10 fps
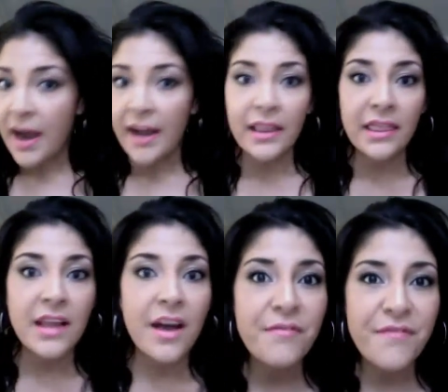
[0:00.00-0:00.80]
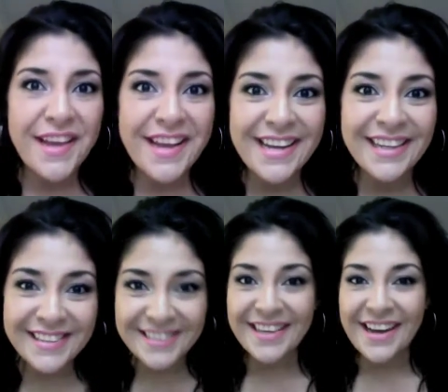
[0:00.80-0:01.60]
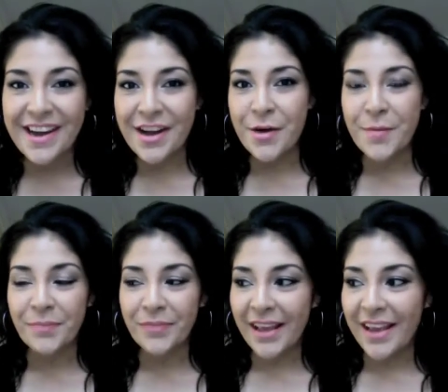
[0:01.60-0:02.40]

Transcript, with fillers: I love it, um,